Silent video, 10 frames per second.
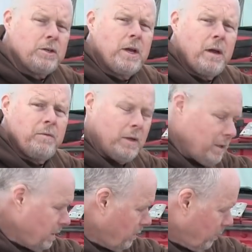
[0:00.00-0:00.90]
shaft
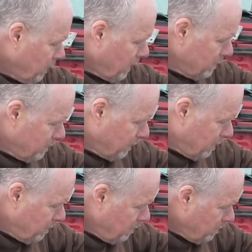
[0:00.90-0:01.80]
and realized that
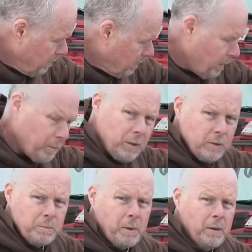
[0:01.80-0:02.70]
the number
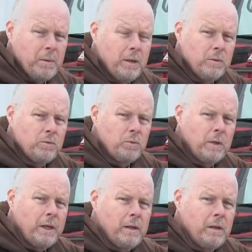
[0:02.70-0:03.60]
2 spark plug was
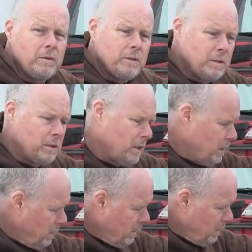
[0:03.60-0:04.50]
really close
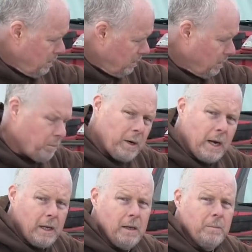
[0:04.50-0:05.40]
to the
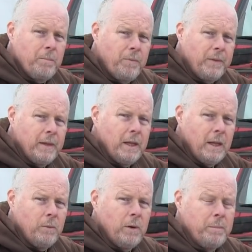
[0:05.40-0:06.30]
bracket
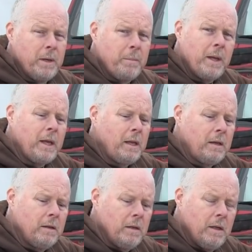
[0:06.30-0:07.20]
and it would have been a
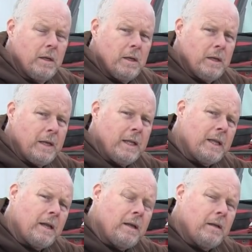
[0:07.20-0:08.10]
pain to get
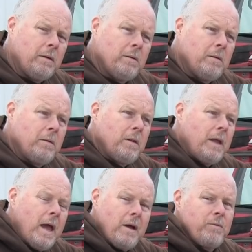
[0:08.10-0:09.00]
that in
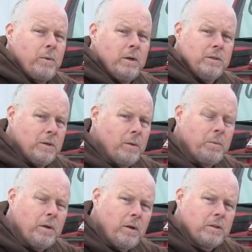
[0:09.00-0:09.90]
afterwards, so I'm
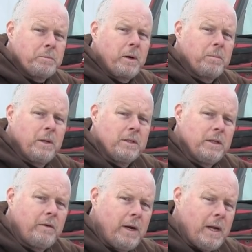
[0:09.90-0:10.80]
putting all the spark
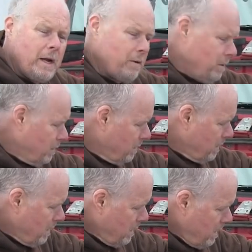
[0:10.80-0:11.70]
plugs in right now.
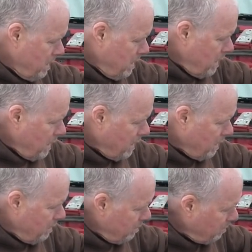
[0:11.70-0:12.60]

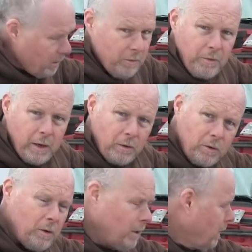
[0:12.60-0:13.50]
I'm on the final
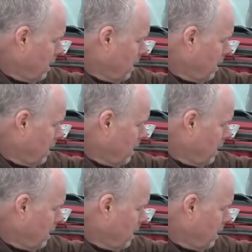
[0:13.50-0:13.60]
torque